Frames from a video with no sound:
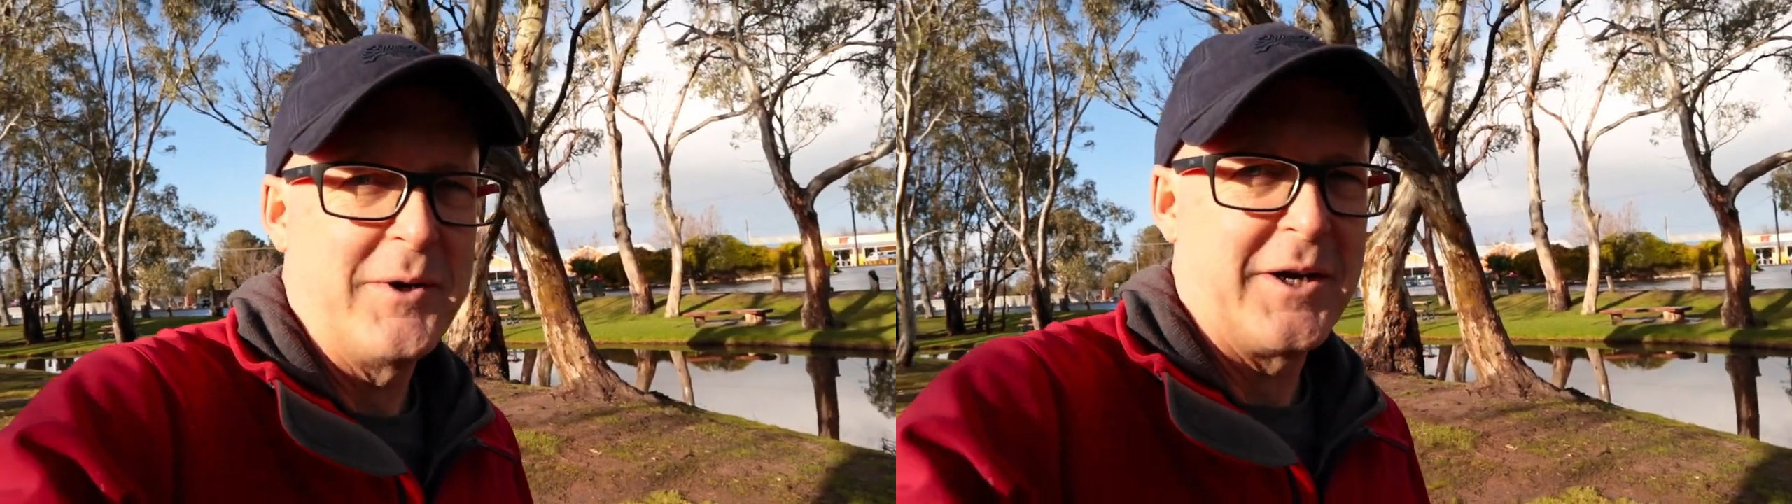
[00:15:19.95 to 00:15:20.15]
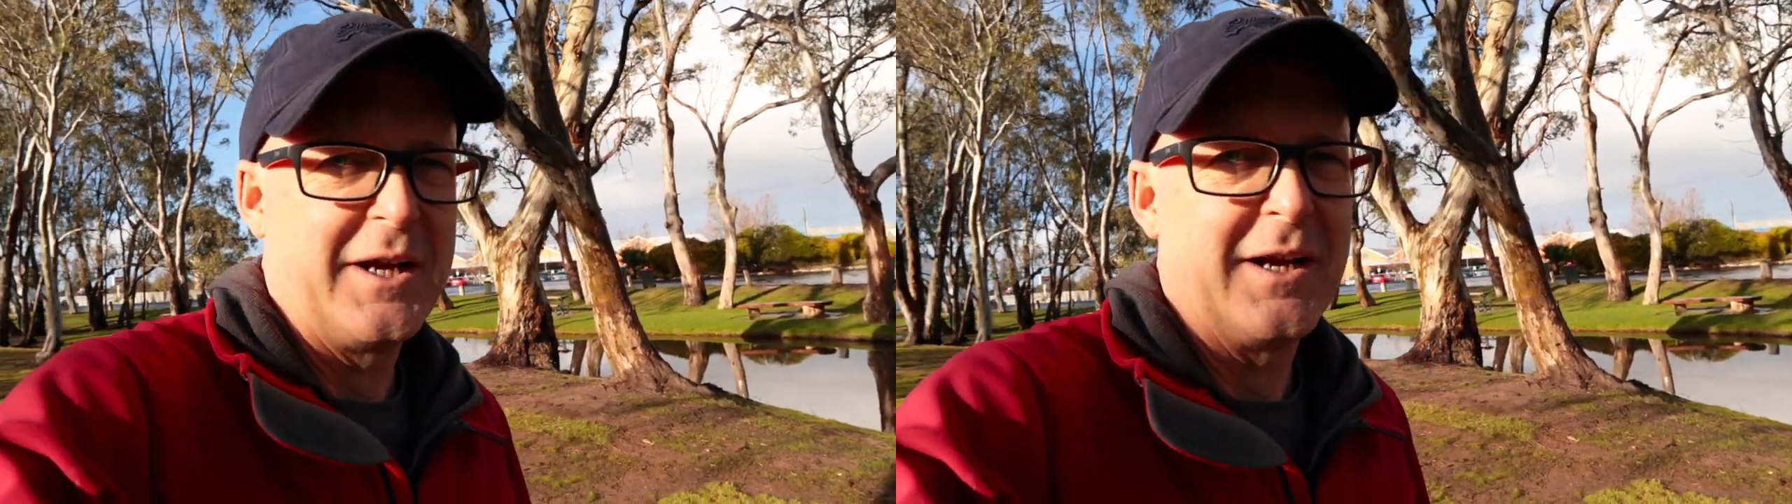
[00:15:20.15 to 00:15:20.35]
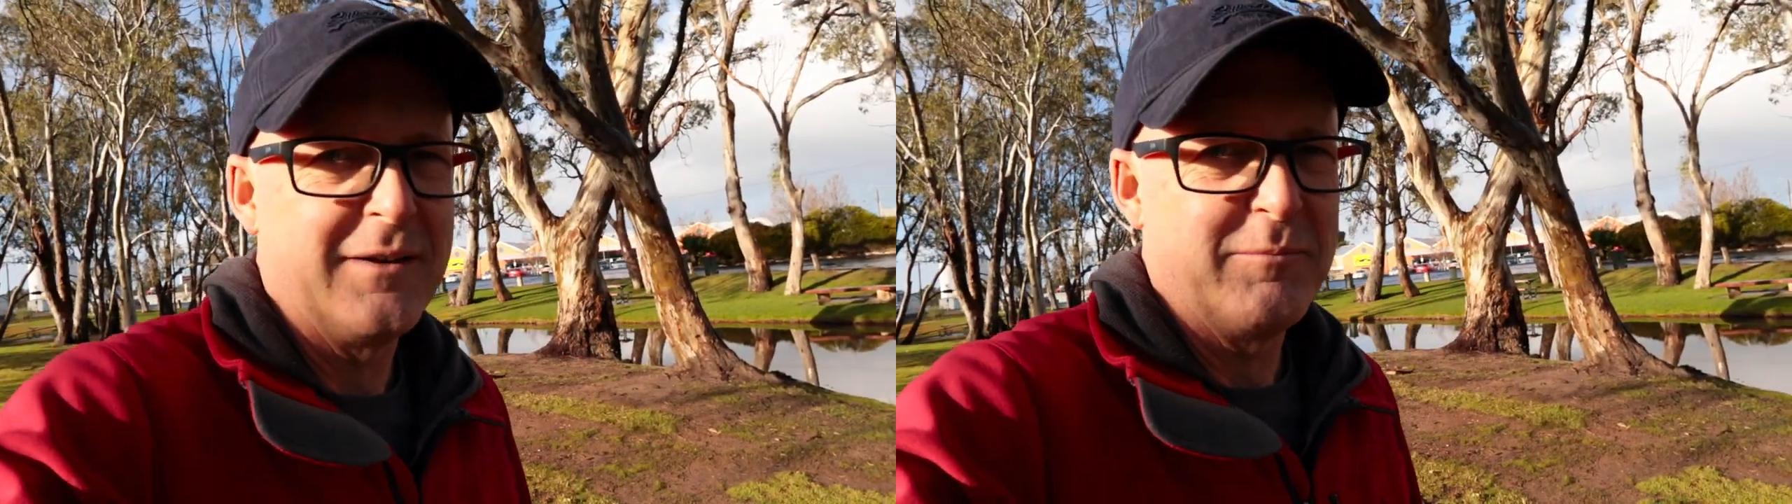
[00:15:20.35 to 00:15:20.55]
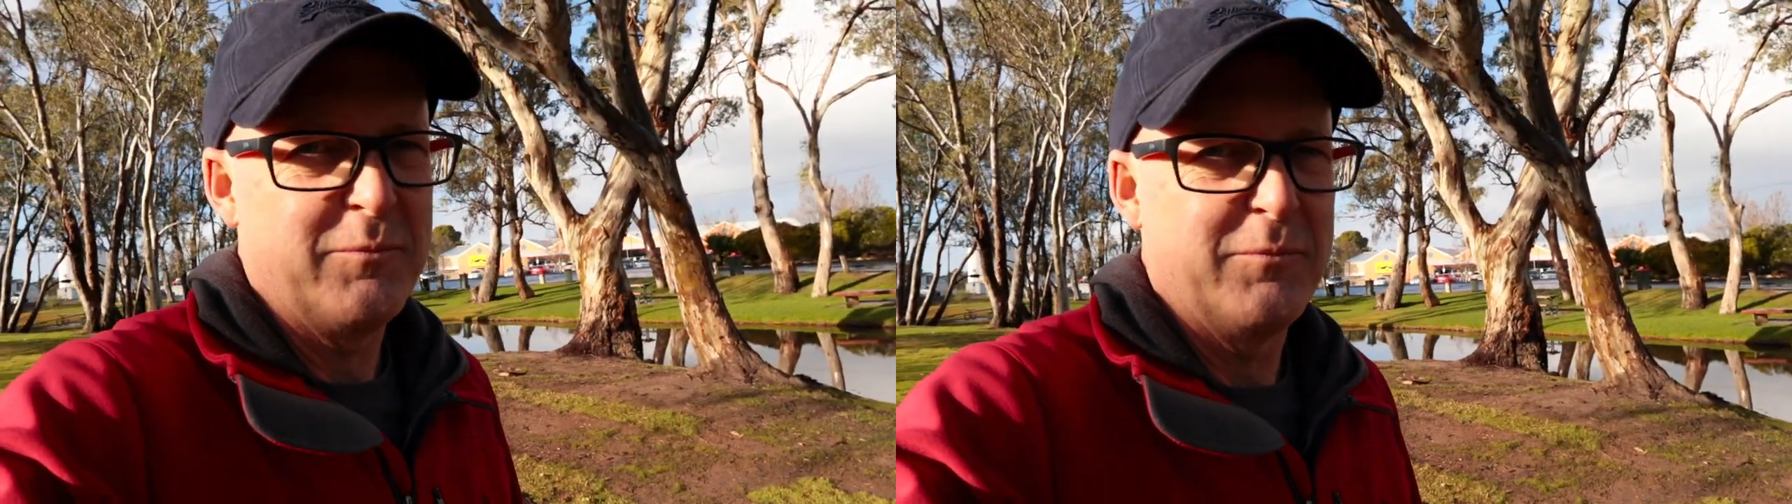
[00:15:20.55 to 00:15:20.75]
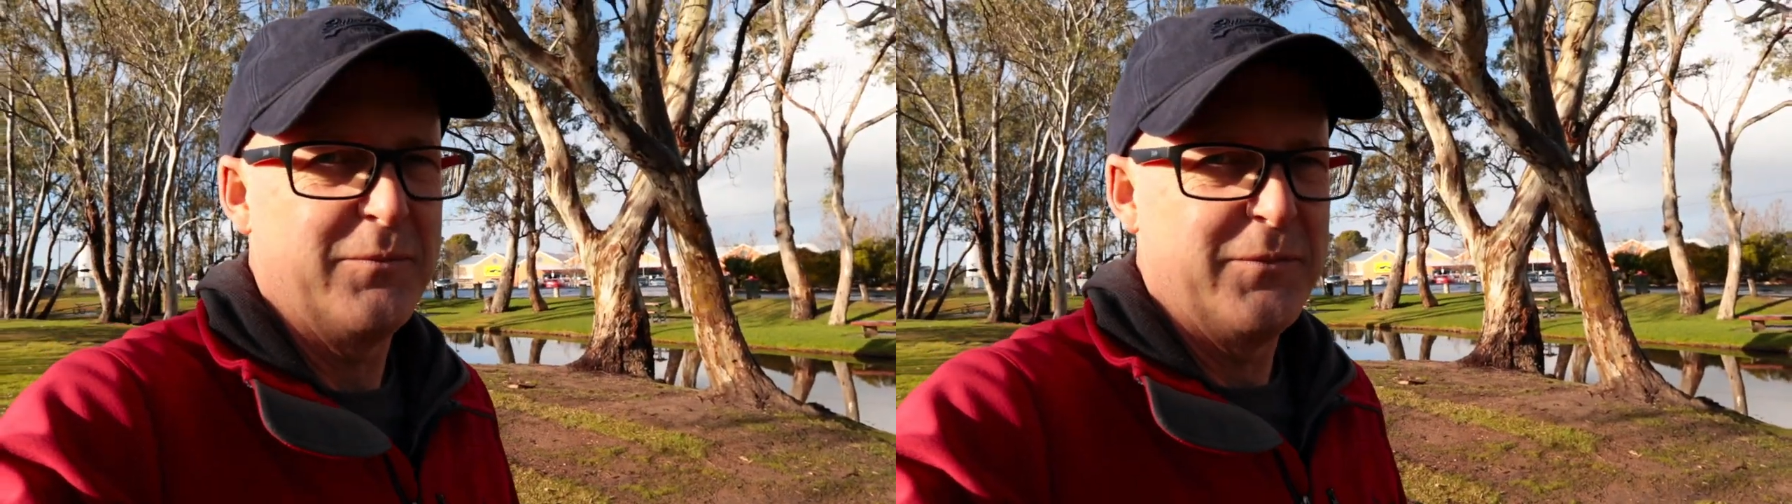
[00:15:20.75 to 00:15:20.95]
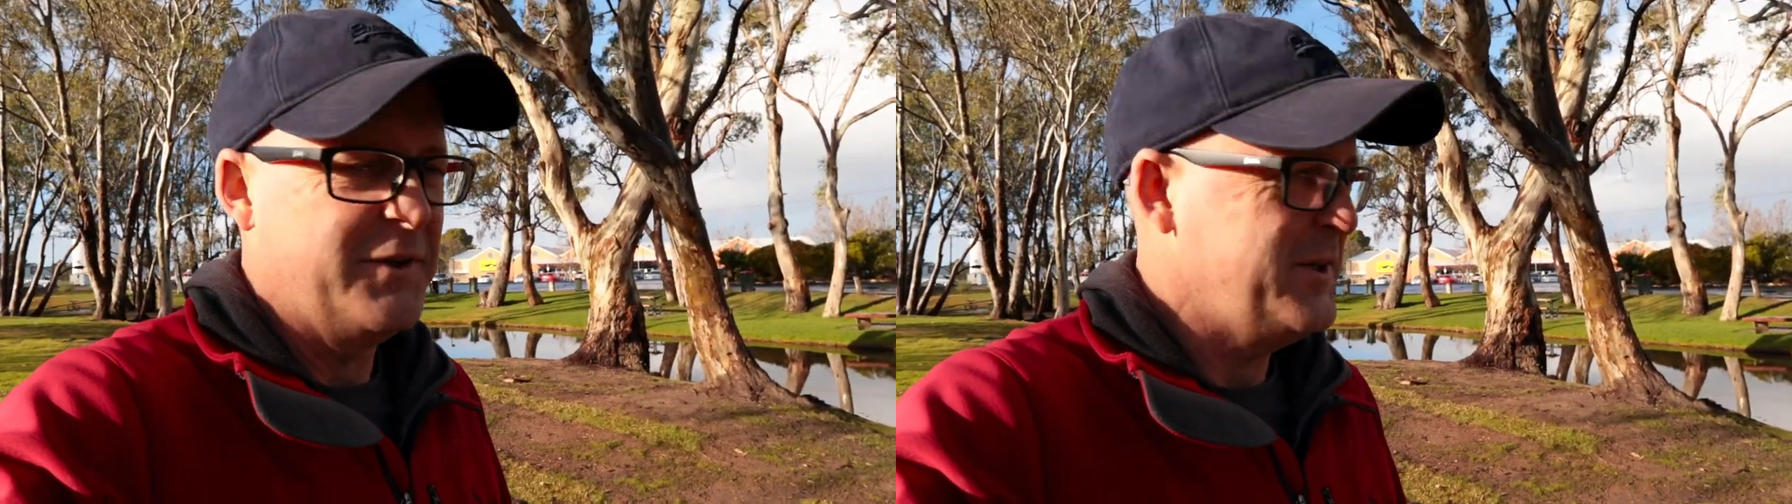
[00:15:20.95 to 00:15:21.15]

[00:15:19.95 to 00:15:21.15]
We've got to get, you